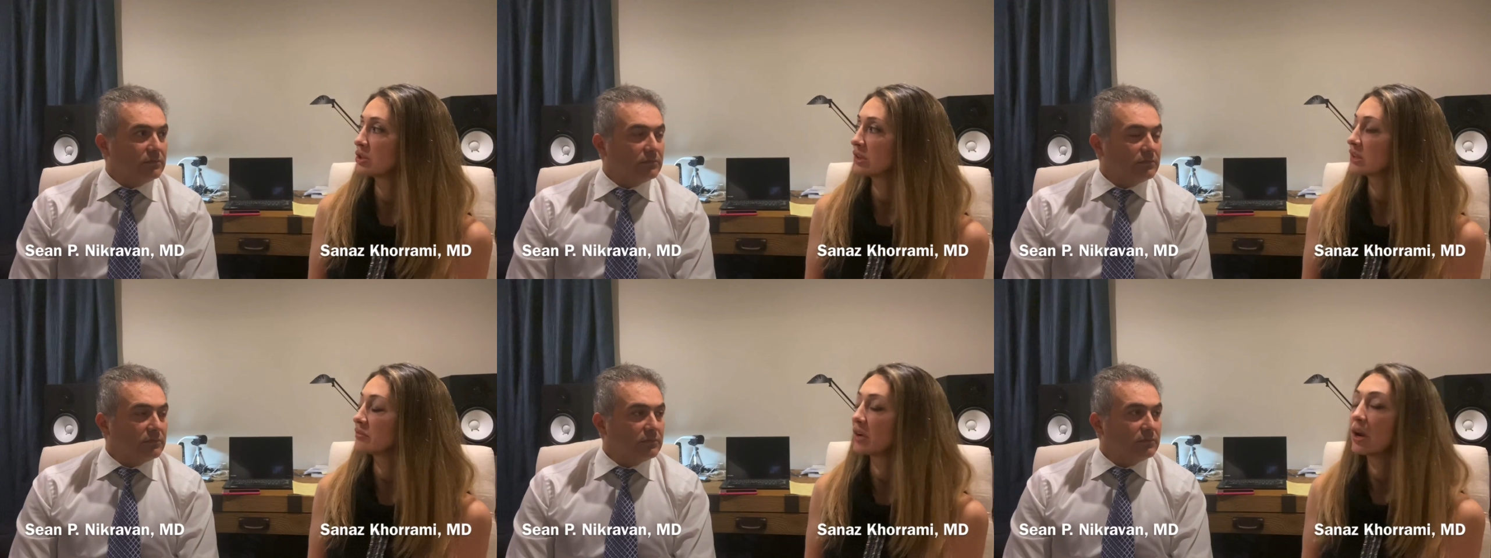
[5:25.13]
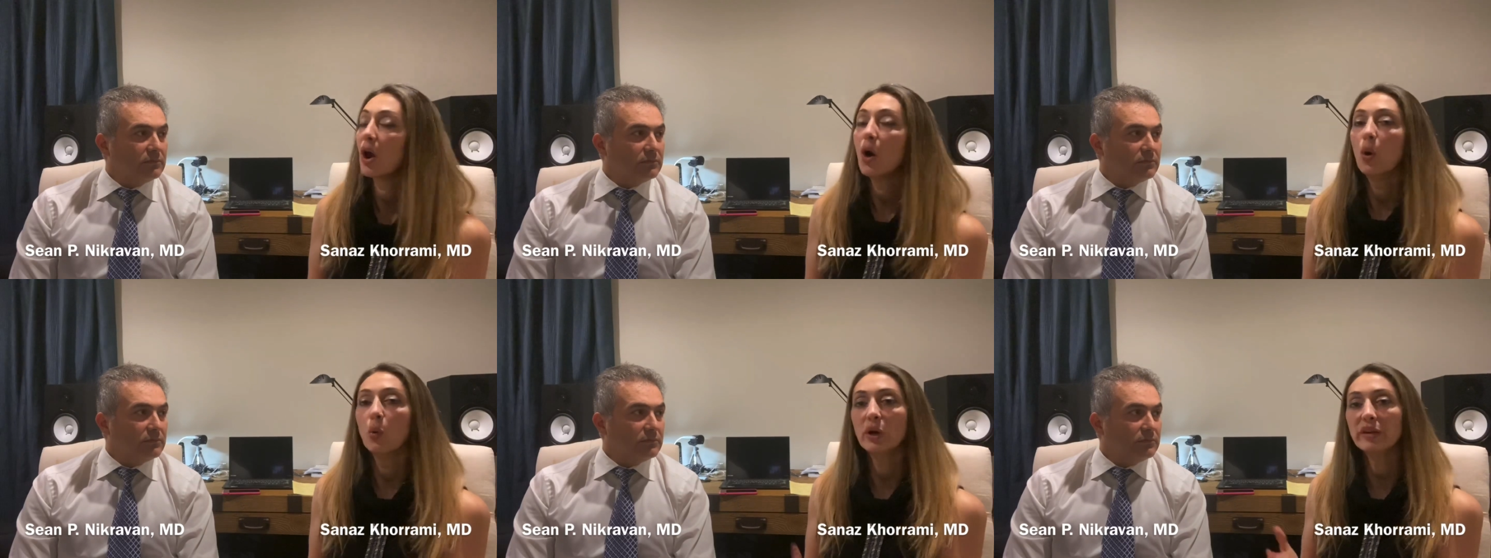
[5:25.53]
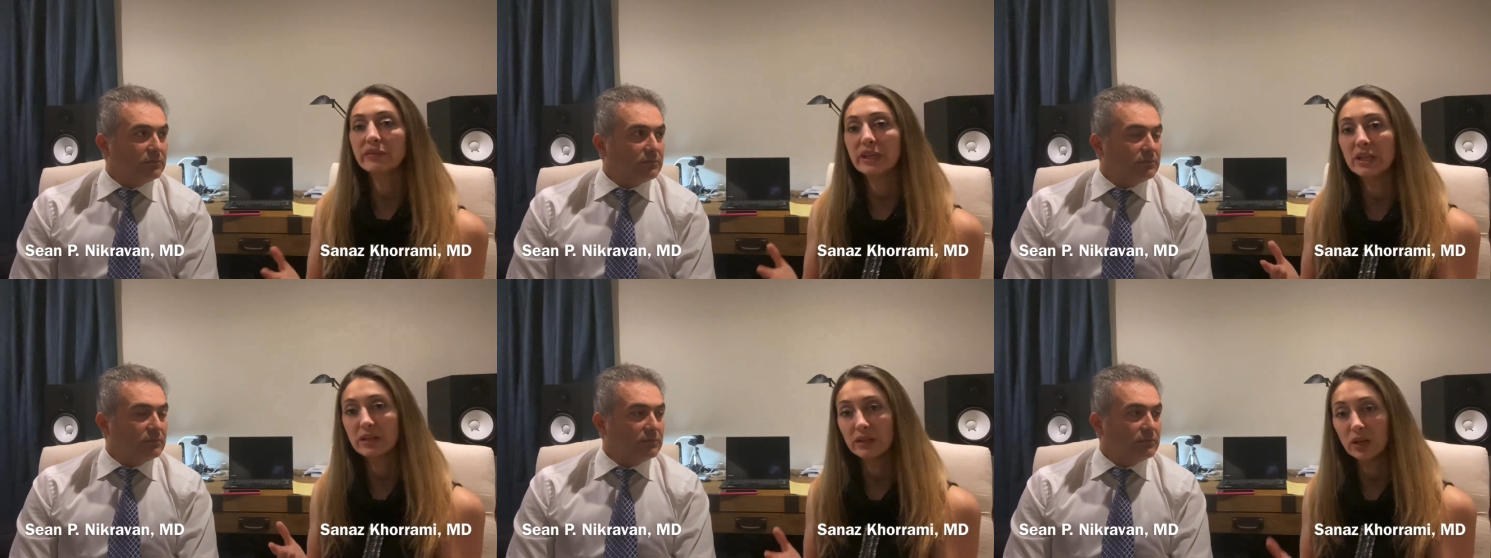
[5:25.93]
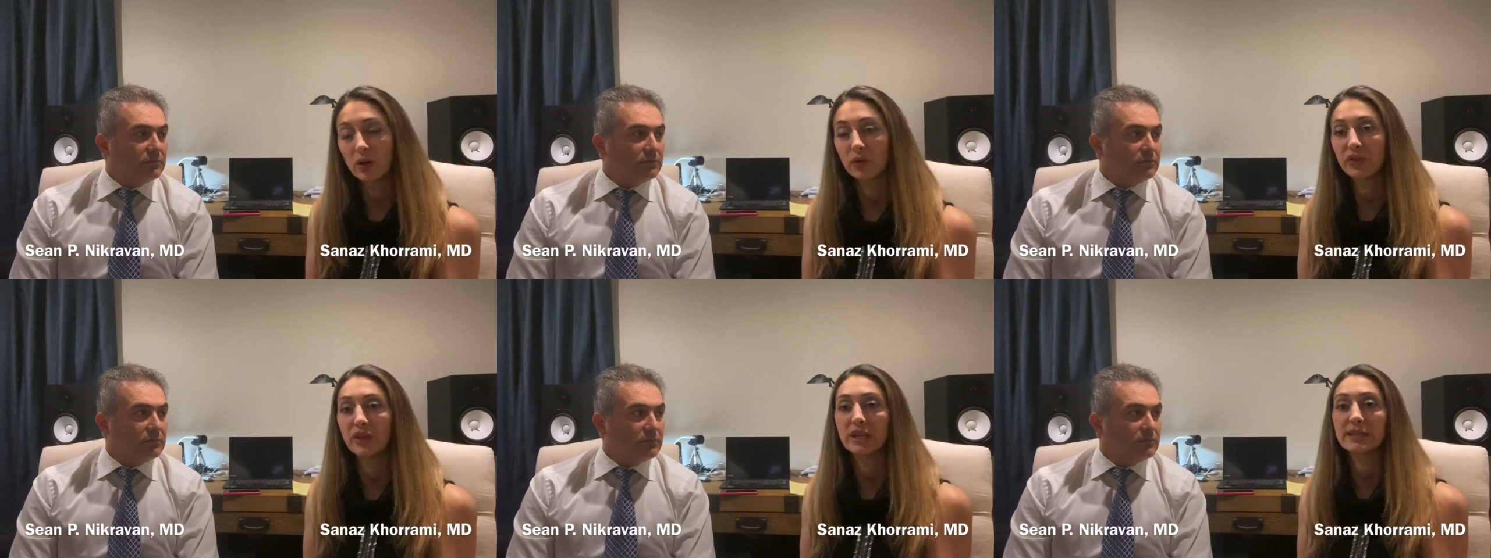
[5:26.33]
Speaker 1: Nikravan, one of the you
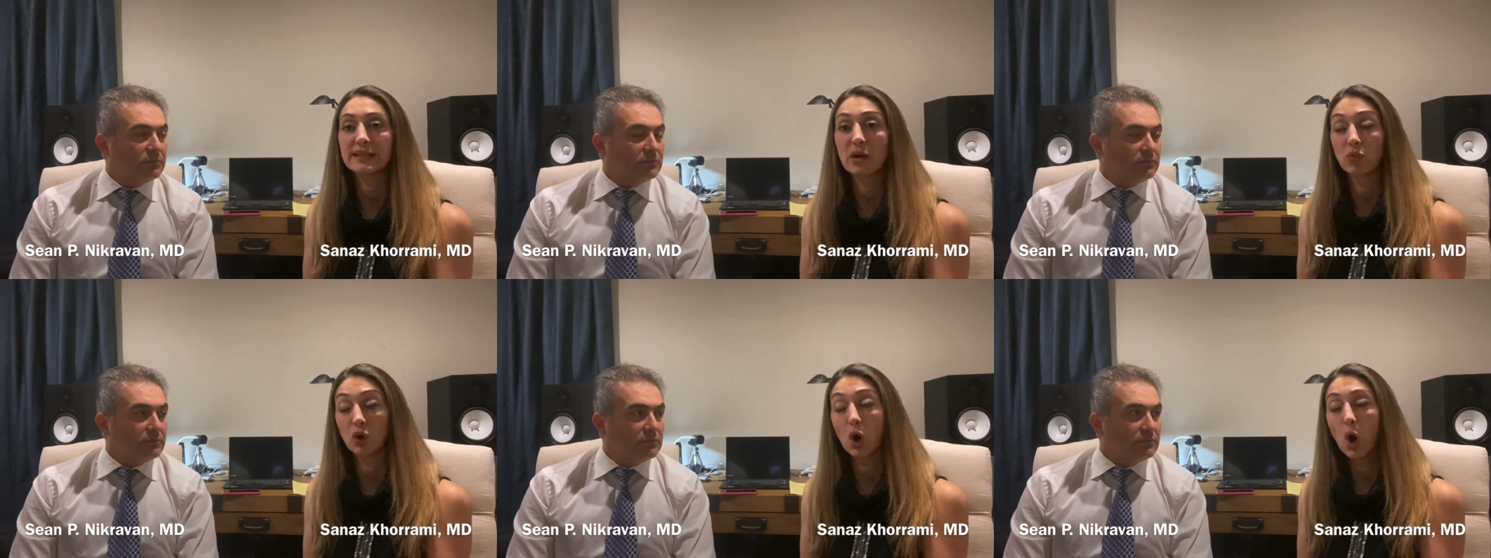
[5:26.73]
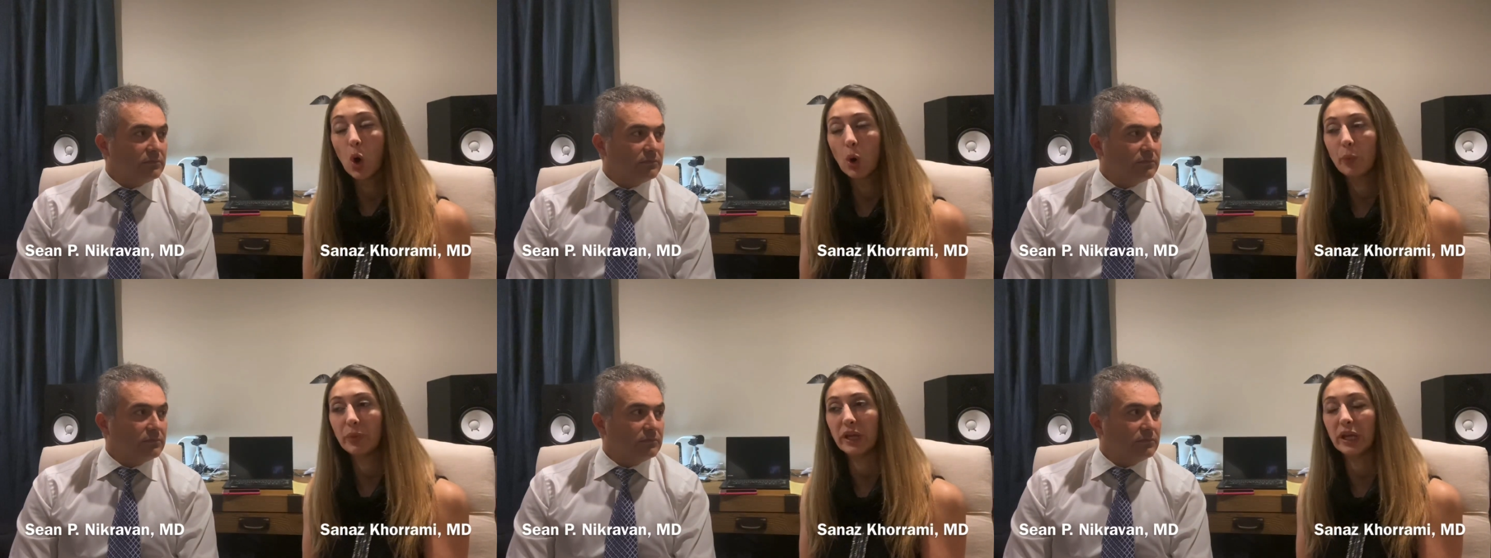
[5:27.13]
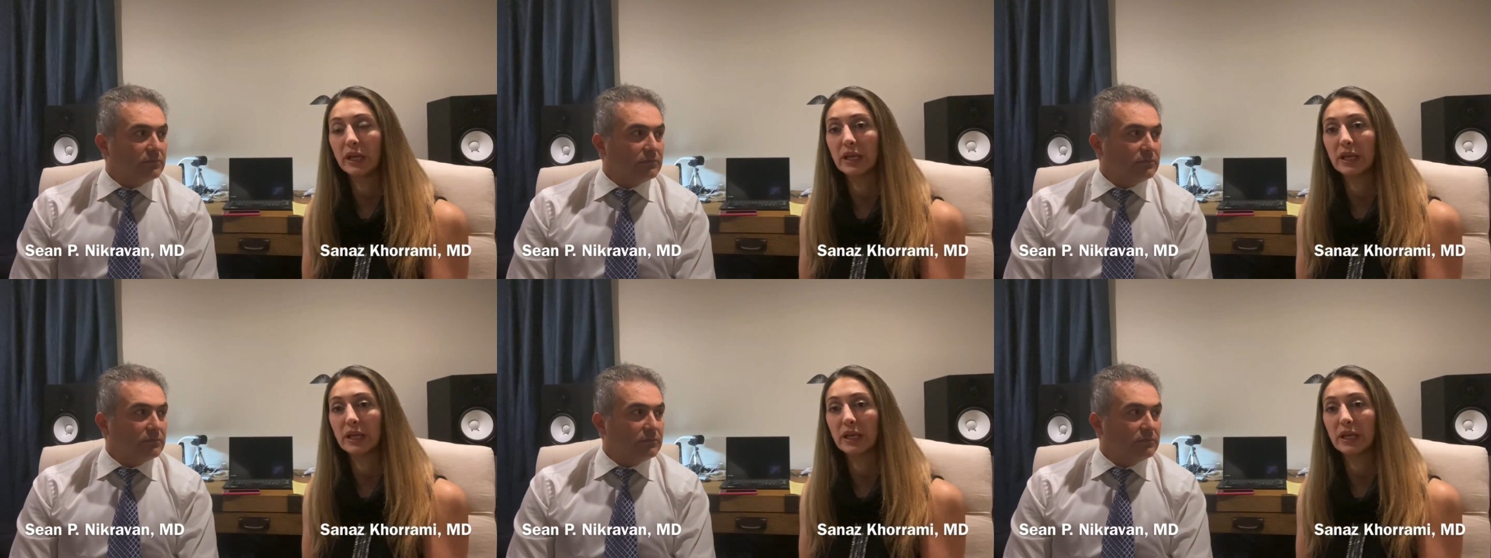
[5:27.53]
know things that we're hoping